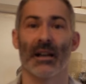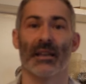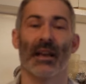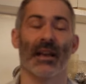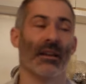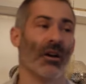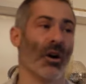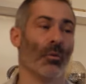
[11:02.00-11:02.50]

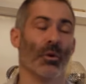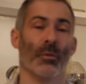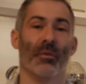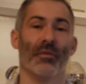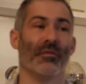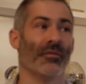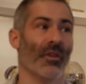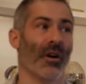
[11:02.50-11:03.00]
Again, I would have
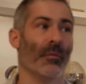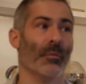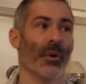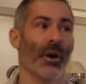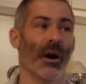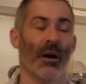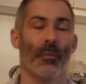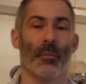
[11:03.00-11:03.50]
been fine,
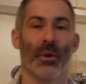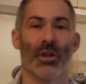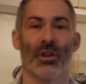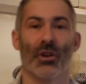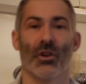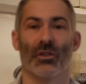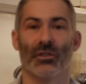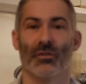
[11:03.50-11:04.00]
but
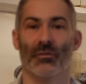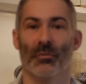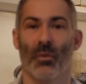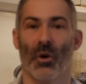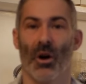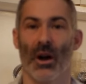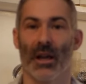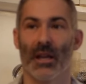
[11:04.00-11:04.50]
because of
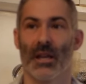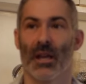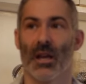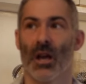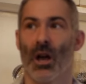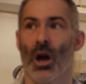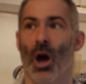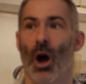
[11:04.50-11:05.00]
my
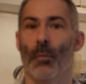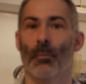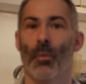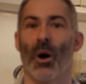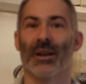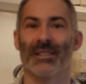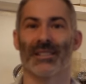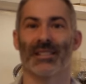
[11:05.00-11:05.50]

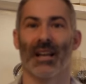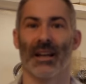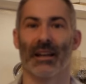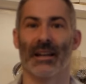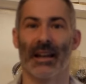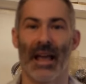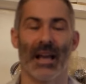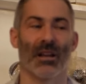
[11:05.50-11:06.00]
mindset
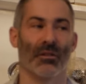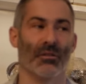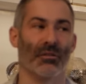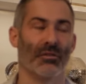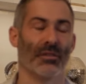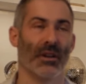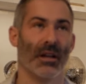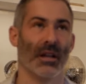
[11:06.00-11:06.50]
and lack of
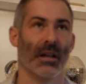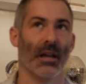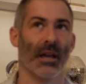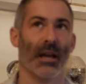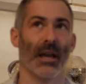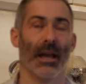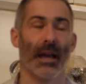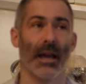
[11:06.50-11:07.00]

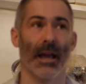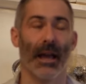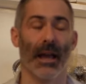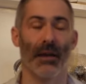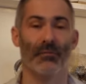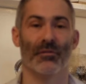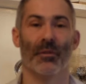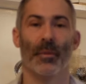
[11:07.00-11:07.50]

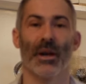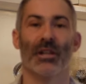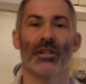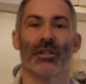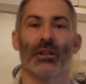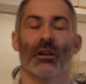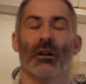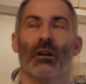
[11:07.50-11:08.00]

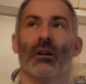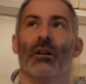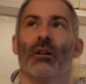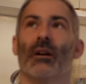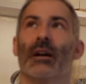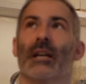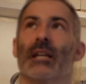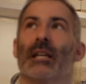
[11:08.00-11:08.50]
information,
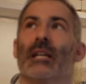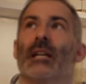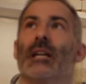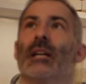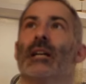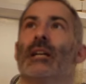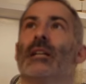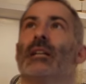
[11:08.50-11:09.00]
I
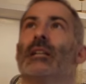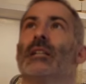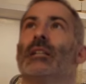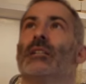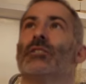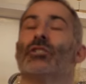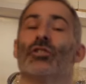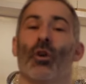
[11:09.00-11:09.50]

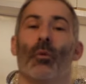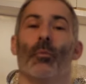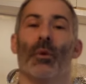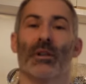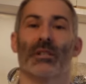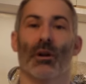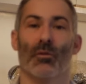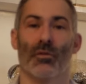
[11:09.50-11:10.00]
stopped
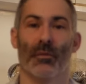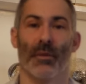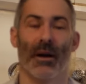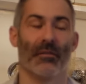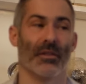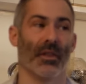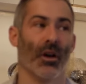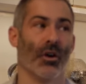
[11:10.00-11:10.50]
myself from
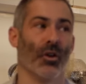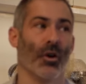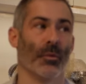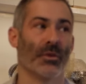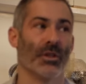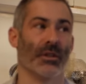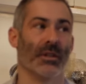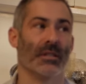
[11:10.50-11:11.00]
having that
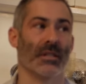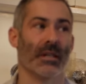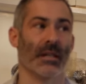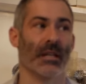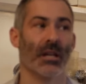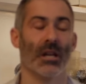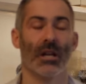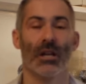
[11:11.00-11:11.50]
opportunity.
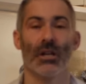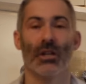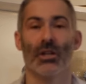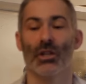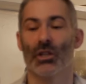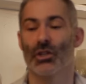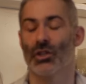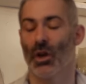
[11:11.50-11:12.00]

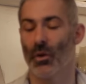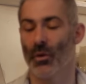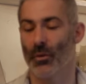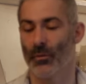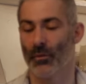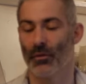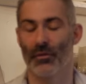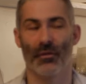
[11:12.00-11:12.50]
So
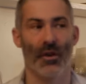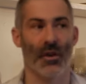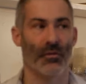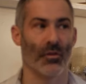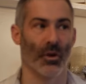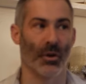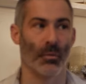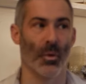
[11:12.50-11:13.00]

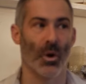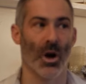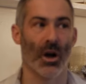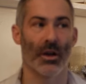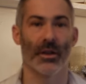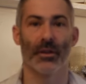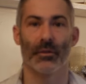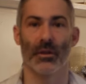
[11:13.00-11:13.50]
further on in
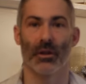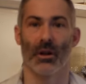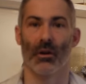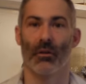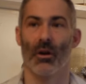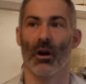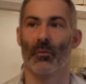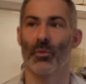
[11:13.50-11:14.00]
work,
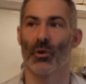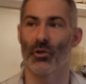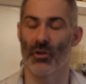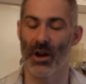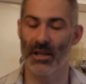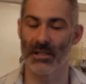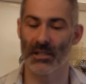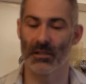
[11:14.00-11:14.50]
I
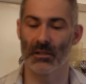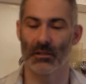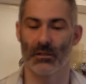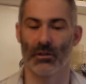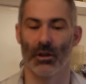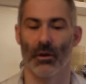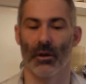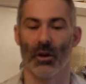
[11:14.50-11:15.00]
progressed,
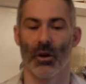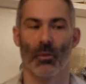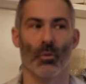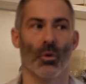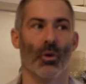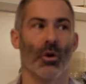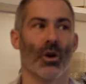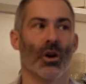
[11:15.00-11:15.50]
I got
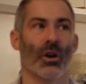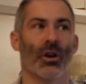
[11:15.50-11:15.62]
more